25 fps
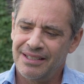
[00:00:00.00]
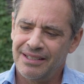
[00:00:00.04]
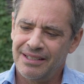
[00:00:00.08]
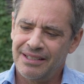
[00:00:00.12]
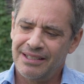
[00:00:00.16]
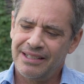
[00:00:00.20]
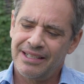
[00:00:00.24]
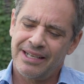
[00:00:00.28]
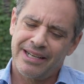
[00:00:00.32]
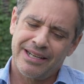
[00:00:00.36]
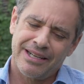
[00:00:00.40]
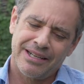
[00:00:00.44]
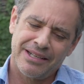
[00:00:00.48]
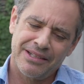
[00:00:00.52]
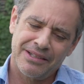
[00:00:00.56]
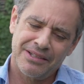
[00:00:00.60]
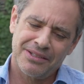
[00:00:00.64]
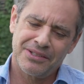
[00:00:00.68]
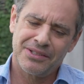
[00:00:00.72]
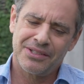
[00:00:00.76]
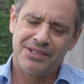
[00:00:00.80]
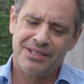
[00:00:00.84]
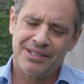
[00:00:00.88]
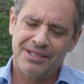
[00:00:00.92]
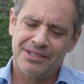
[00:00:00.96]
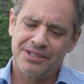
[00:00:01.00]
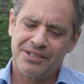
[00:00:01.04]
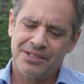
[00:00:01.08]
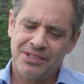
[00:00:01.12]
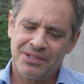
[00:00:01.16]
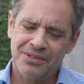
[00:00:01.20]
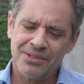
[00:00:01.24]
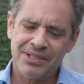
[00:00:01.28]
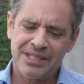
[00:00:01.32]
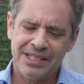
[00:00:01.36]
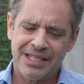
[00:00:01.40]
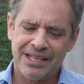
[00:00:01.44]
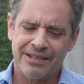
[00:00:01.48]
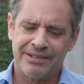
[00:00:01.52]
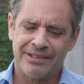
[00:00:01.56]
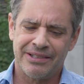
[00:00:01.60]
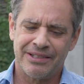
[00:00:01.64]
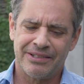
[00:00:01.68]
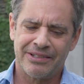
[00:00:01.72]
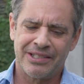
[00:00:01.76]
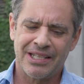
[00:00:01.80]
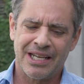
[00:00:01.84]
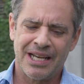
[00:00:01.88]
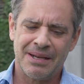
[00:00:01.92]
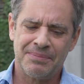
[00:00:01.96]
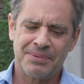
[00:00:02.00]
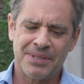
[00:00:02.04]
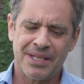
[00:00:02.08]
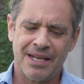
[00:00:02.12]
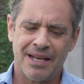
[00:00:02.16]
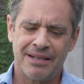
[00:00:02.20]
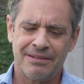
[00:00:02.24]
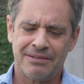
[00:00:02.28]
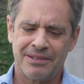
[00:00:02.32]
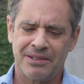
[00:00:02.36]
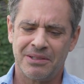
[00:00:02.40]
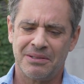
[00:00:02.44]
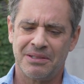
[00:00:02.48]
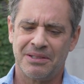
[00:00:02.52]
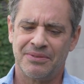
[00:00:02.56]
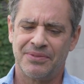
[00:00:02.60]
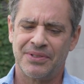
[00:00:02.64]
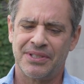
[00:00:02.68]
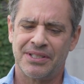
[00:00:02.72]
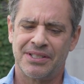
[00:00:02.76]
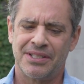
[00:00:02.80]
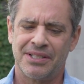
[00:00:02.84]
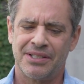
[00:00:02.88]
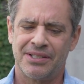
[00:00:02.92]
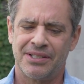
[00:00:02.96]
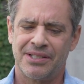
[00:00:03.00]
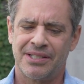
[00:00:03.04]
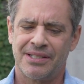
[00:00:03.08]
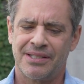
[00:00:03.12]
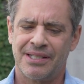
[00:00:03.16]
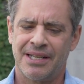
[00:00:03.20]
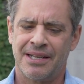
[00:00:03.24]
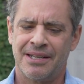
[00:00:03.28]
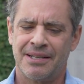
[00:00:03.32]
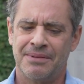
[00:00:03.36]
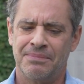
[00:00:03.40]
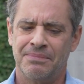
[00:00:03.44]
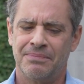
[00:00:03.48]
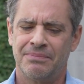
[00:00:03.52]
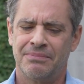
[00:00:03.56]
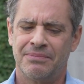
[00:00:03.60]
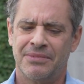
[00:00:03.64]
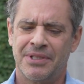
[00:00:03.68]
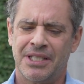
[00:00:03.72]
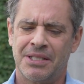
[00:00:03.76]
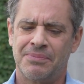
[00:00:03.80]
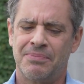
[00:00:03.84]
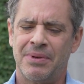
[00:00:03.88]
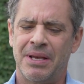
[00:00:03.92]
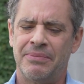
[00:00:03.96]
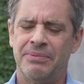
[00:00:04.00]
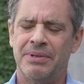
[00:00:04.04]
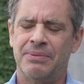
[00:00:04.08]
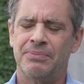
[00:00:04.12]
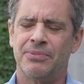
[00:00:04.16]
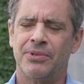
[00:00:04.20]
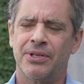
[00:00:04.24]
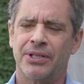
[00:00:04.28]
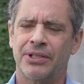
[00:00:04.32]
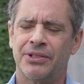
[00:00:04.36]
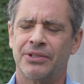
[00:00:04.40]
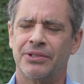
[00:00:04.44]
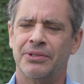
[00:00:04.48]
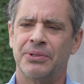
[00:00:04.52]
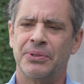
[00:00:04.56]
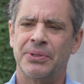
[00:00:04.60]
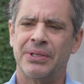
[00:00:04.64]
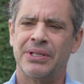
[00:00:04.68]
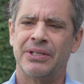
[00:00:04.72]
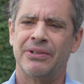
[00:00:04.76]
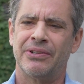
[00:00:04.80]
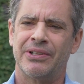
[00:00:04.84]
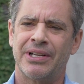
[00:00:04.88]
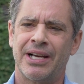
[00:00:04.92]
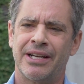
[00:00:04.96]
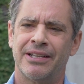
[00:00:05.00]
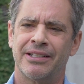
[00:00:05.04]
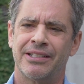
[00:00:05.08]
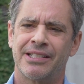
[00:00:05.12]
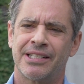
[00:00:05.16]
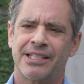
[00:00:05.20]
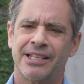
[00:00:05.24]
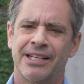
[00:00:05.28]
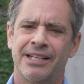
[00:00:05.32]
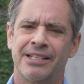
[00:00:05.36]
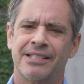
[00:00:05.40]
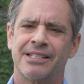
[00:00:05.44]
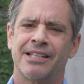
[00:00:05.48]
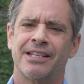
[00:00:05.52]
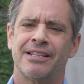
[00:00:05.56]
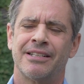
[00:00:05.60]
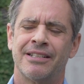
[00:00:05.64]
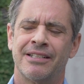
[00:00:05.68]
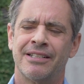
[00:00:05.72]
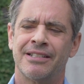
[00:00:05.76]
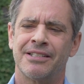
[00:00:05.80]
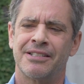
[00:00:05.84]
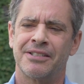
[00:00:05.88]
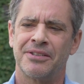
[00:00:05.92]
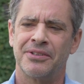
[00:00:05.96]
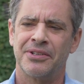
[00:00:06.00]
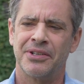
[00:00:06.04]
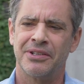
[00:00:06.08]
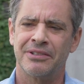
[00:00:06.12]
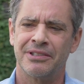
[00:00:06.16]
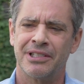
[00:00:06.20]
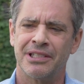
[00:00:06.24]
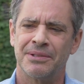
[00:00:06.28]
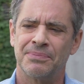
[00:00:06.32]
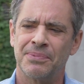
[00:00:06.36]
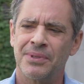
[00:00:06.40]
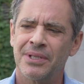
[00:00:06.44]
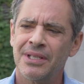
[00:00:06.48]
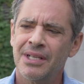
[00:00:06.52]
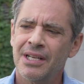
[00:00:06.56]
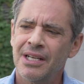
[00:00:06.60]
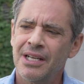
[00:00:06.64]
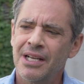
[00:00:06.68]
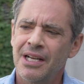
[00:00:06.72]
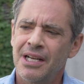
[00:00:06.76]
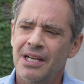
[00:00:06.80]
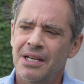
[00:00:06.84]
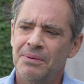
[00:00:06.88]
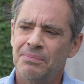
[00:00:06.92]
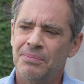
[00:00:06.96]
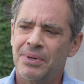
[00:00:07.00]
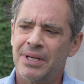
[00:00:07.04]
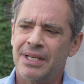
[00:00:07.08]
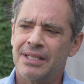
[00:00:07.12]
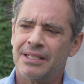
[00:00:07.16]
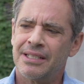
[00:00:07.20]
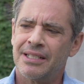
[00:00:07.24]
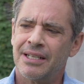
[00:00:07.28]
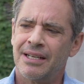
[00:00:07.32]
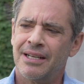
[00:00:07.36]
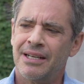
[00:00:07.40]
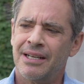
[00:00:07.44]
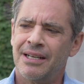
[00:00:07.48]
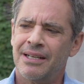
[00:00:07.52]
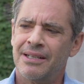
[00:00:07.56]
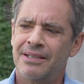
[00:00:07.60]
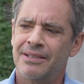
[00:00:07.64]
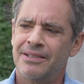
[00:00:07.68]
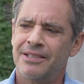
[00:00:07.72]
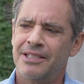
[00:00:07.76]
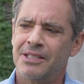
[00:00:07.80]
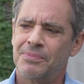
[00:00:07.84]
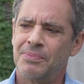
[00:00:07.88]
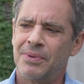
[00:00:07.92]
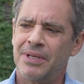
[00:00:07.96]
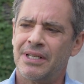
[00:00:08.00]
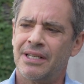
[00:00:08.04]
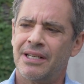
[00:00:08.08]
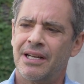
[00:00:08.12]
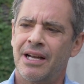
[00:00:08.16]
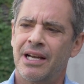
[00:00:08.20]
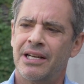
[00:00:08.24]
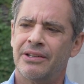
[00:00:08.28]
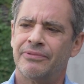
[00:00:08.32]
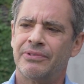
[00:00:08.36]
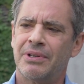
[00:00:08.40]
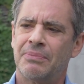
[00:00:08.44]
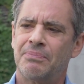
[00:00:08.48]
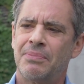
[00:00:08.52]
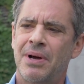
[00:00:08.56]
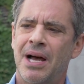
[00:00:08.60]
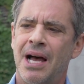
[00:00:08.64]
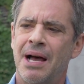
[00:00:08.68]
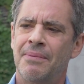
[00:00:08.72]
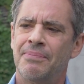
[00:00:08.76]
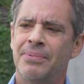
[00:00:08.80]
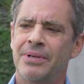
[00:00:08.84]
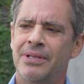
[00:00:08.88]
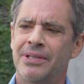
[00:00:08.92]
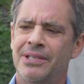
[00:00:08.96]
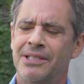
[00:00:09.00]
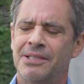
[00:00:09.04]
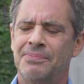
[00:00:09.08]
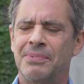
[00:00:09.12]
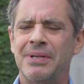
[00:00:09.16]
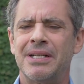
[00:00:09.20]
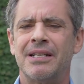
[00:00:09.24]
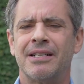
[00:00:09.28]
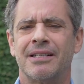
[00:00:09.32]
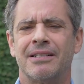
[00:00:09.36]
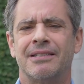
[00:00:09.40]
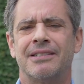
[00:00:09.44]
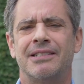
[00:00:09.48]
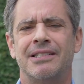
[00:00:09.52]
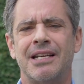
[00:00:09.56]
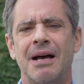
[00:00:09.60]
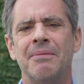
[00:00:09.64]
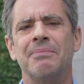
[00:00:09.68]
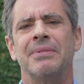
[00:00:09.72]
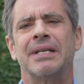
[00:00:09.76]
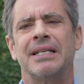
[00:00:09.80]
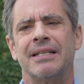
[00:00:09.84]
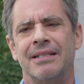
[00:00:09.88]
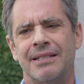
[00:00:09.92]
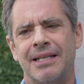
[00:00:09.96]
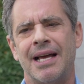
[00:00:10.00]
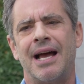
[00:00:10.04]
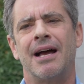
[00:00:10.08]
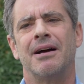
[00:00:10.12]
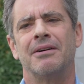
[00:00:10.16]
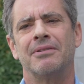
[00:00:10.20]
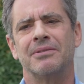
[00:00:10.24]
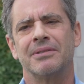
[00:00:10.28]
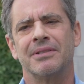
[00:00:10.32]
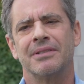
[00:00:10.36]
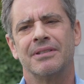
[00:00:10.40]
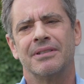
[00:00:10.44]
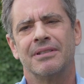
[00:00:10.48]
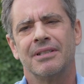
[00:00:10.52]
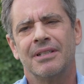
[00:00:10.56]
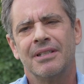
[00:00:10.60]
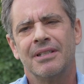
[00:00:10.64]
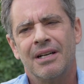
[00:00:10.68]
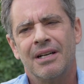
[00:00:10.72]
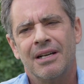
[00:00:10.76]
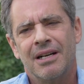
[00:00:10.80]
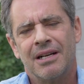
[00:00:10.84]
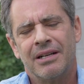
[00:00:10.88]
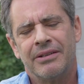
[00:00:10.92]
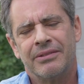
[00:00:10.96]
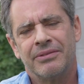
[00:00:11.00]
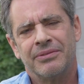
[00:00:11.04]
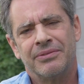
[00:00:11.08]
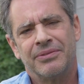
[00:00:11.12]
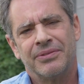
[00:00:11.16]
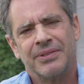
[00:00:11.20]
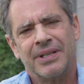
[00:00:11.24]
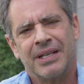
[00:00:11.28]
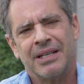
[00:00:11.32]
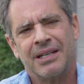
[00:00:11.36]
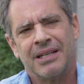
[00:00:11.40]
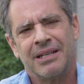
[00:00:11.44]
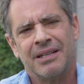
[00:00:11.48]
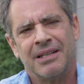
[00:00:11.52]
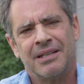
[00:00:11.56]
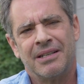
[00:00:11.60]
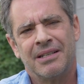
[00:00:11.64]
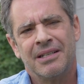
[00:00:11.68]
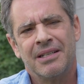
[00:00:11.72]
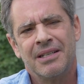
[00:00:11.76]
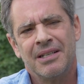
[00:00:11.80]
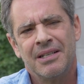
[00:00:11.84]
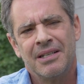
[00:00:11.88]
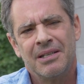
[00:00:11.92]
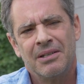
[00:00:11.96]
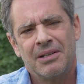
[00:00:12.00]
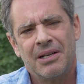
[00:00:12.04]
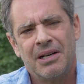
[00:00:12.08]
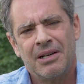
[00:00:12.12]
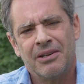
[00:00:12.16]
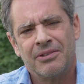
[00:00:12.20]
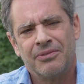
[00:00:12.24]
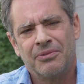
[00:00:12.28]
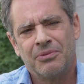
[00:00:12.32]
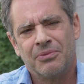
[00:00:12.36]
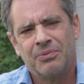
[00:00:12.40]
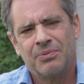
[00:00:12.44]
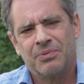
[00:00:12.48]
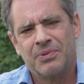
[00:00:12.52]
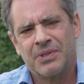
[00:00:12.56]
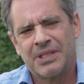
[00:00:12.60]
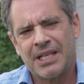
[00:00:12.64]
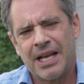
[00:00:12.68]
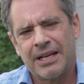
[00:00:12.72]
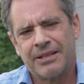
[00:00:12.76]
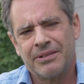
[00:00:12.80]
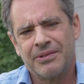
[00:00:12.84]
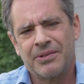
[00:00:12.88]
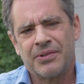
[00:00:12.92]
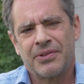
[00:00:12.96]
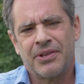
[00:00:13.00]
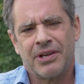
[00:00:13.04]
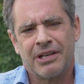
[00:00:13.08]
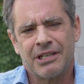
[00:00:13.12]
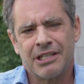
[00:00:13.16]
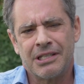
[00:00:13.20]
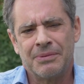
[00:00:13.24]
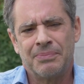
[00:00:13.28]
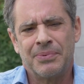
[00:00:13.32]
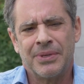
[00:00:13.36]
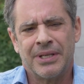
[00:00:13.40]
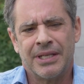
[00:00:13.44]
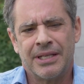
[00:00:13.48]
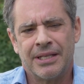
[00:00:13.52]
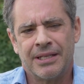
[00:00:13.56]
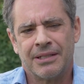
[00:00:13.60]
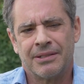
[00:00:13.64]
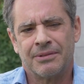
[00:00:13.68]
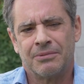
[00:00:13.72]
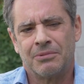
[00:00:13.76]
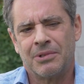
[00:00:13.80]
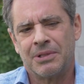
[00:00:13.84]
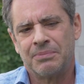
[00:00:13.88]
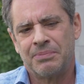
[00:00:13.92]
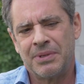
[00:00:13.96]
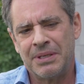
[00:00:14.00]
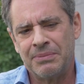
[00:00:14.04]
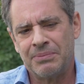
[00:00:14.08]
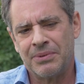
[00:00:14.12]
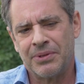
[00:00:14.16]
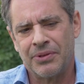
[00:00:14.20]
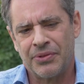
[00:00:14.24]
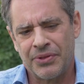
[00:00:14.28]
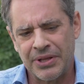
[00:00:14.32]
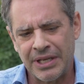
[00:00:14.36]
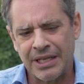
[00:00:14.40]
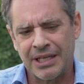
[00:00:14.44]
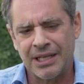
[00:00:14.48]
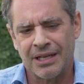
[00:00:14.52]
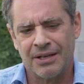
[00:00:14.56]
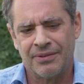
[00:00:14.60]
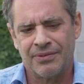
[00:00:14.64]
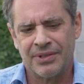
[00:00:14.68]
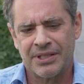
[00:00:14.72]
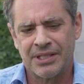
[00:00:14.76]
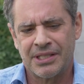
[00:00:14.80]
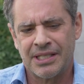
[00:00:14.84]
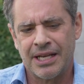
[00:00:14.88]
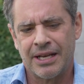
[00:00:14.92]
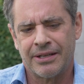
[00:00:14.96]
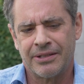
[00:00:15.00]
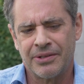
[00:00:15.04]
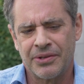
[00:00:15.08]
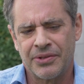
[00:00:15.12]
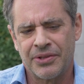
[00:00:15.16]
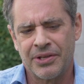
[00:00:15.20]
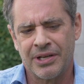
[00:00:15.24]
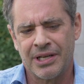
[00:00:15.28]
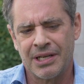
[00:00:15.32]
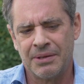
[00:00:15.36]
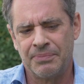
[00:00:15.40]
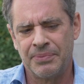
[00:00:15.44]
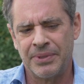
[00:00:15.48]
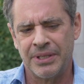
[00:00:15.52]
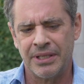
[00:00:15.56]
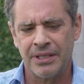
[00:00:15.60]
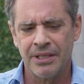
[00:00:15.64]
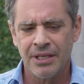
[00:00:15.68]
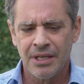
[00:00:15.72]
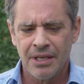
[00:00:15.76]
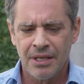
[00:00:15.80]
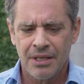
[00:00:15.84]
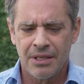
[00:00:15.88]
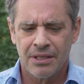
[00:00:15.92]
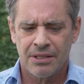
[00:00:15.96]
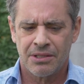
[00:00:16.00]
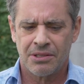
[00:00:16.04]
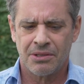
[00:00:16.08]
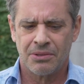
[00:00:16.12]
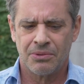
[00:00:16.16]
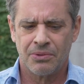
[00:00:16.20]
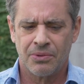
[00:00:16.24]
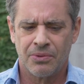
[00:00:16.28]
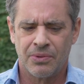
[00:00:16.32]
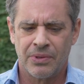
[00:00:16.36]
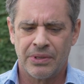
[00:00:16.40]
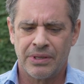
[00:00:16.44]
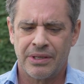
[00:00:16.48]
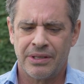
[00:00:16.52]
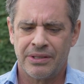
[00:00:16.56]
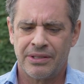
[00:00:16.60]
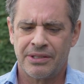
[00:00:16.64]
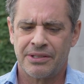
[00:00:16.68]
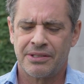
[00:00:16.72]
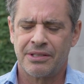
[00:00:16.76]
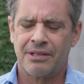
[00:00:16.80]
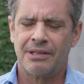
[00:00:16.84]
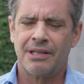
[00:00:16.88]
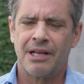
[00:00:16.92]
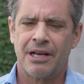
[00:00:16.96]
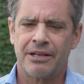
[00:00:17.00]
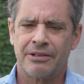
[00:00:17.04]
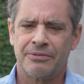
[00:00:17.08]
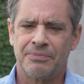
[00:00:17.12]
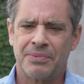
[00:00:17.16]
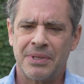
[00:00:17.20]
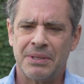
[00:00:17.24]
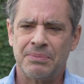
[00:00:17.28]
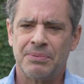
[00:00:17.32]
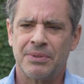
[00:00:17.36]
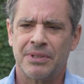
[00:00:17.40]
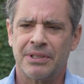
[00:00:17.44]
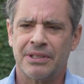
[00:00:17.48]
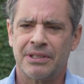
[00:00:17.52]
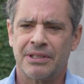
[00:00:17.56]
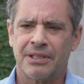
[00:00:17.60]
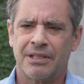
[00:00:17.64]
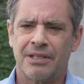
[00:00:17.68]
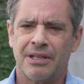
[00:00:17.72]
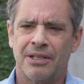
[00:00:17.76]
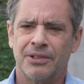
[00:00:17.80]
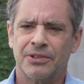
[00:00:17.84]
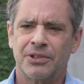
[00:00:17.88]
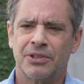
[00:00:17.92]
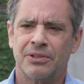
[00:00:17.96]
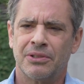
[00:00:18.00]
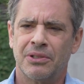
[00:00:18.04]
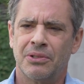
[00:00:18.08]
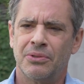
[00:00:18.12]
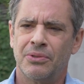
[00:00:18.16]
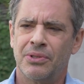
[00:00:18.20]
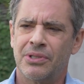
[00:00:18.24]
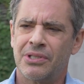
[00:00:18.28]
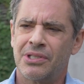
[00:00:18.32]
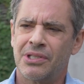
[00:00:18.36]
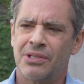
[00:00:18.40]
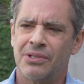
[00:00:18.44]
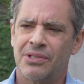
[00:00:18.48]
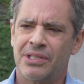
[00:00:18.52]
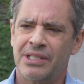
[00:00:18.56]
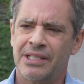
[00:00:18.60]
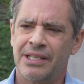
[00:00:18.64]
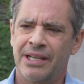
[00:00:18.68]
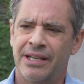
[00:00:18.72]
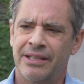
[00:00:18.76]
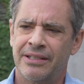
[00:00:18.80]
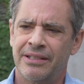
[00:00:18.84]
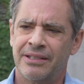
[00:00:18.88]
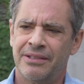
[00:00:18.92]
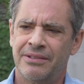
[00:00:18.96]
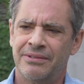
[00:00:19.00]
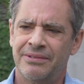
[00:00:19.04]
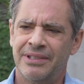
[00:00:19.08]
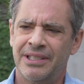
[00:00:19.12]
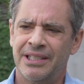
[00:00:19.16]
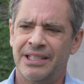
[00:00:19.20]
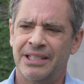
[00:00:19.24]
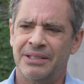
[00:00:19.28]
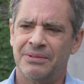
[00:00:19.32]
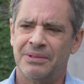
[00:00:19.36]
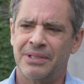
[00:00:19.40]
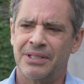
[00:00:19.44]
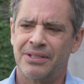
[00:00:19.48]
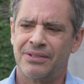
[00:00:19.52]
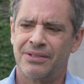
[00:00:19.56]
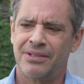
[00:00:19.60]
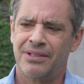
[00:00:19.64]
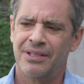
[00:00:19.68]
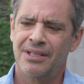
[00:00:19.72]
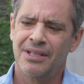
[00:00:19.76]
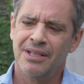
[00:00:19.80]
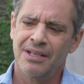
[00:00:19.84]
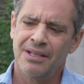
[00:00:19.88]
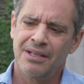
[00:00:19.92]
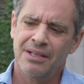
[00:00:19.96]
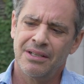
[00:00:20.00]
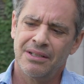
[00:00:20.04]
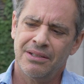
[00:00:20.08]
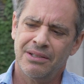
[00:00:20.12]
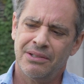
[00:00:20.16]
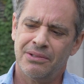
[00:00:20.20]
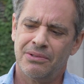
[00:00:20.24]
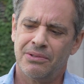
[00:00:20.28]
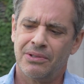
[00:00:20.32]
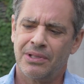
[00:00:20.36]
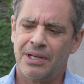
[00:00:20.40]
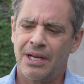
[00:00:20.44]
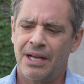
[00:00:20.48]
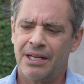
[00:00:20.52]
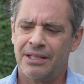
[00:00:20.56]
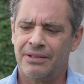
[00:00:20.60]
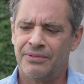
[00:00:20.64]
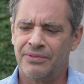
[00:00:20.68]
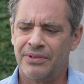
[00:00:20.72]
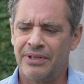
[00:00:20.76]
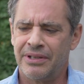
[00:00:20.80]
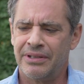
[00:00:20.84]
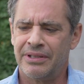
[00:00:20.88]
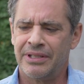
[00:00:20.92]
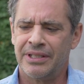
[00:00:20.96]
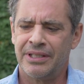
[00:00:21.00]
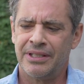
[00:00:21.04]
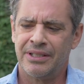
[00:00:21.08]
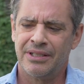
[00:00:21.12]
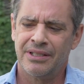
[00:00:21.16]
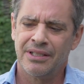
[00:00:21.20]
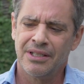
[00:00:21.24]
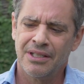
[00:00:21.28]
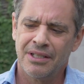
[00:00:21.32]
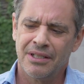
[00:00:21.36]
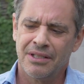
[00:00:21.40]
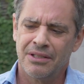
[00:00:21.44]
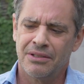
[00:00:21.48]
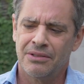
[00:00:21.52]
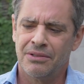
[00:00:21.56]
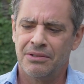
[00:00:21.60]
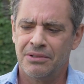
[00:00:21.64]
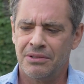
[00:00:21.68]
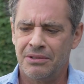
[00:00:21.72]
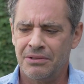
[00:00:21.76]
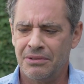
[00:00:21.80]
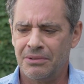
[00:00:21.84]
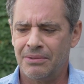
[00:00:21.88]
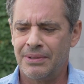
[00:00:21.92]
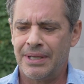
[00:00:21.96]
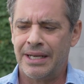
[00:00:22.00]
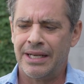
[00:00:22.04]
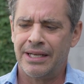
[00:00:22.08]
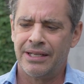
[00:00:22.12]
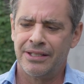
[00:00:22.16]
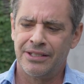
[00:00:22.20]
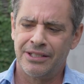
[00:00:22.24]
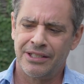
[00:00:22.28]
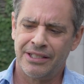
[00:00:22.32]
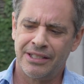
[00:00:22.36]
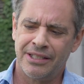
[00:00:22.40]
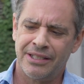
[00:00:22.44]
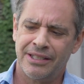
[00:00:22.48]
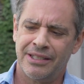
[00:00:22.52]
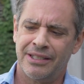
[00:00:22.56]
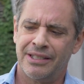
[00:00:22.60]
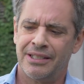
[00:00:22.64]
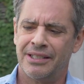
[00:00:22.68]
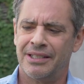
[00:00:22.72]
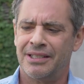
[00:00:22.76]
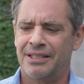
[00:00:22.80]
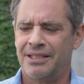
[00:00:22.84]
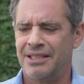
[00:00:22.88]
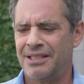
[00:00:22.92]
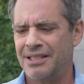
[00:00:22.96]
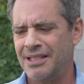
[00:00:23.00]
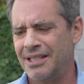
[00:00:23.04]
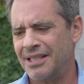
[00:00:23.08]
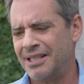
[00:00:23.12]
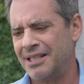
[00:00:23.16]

Yeah, there's two stereotypes. I don't know if this is this may be more true in the United States than it is in Europe, but there's been a kind of there's been a dumbing down of psychotherapy and what people think of as psychotherapy. So there's a lot of people in the culture who associate it really with, you know, kind of very new agey,